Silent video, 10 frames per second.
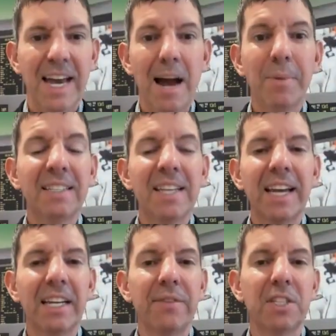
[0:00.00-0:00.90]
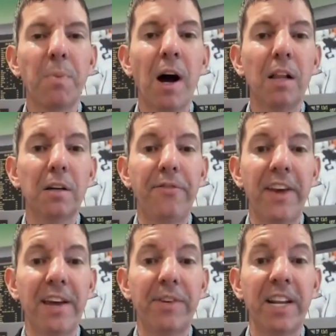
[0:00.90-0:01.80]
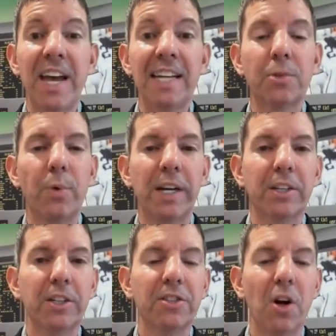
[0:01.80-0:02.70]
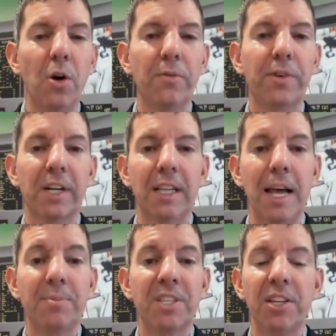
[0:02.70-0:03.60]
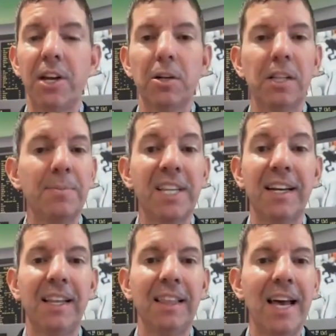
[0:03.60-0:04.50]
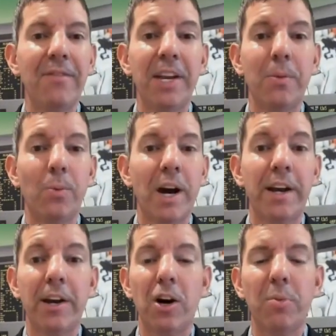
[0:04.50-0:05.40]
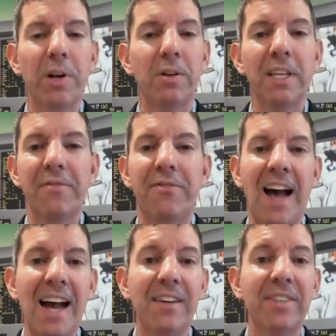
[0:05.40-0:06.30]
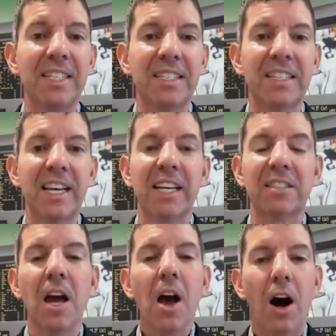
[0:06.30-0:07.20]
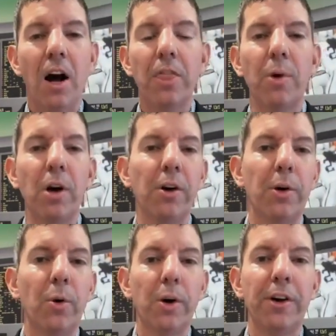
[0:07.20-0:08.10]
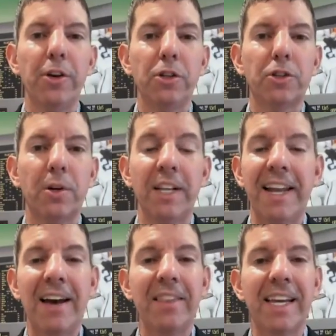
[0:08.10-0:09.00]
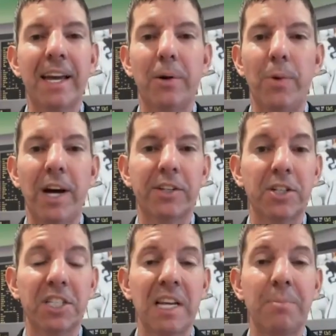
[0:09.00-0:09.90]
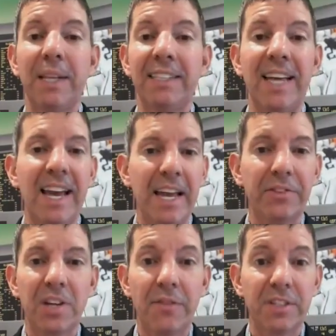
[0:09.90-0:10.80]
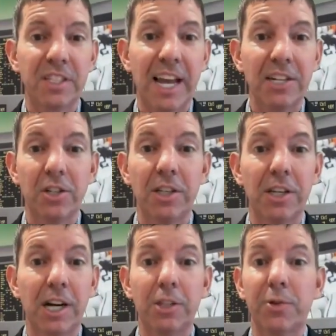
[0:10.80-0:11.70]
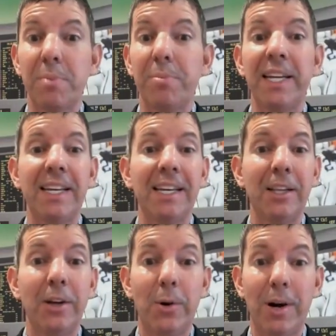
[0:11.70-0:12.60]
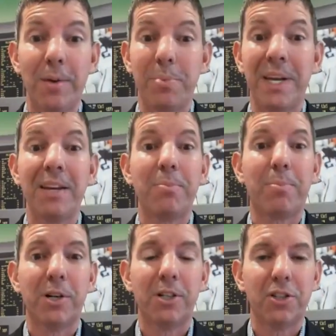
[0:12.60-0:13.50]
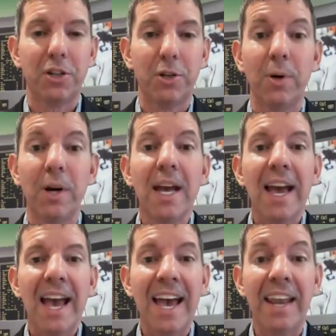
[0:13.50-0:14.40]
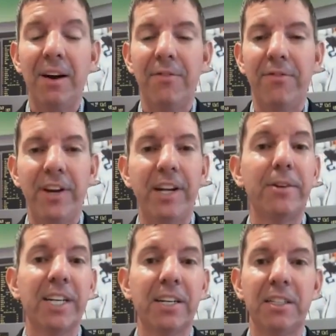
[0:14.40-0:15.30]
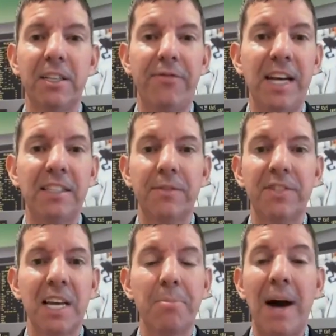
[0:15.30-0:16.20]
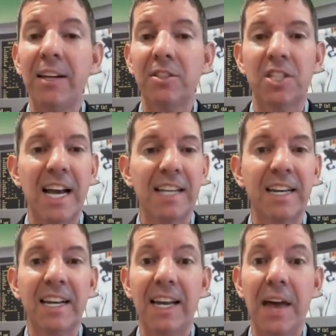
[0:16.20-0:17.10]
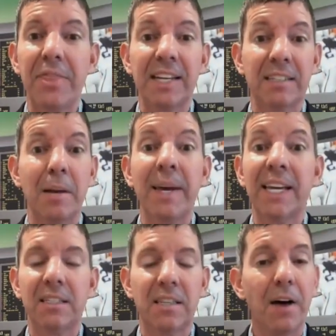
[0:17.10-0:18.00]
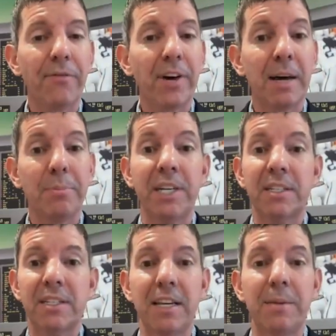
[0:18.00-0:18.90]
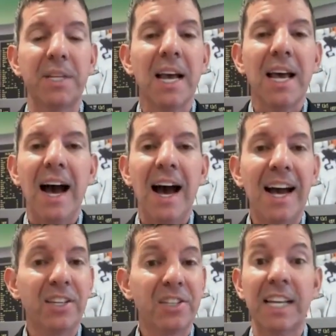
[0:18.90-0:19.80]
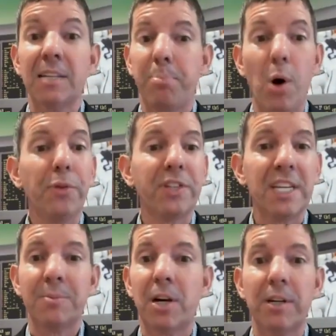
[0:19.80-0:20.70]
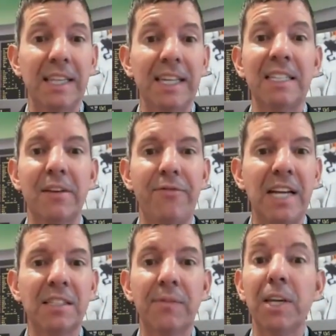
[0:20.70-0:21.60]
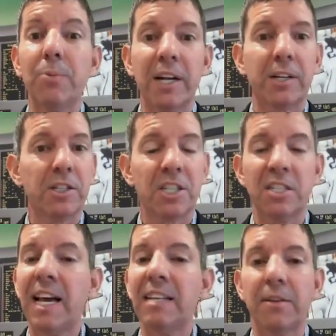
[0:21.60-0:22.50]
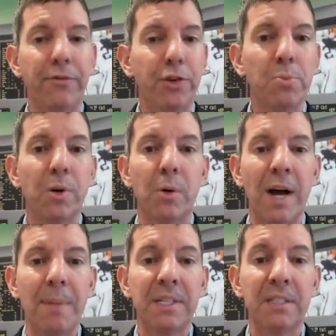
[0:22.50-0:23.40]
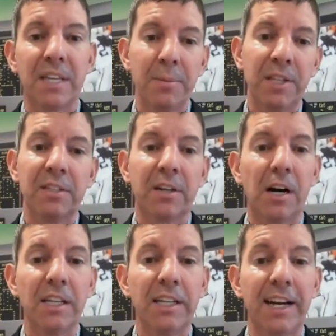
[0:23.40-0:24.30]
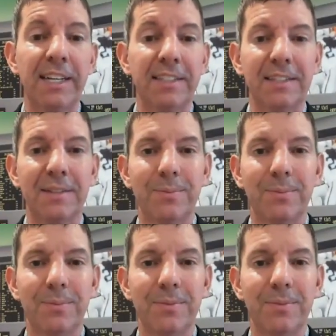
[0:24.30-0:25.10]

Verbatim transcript: Yeah, I'm going to take an even smaller favorite, and that's Rutgers over Clemson. Clemson 11-1 at home, but only 5-6 on the road or neutral. And now they get a Rutgers team, played the 8th toughest schedule in the country, beat Illinois, beat Purdue, and a very good defensive team. Miles Johnson, I think, is going to make it tough on Amir Sims. I just think both teams are elite defensively. Rutgers just has a few more weapons. Give me the Scarlet Knights.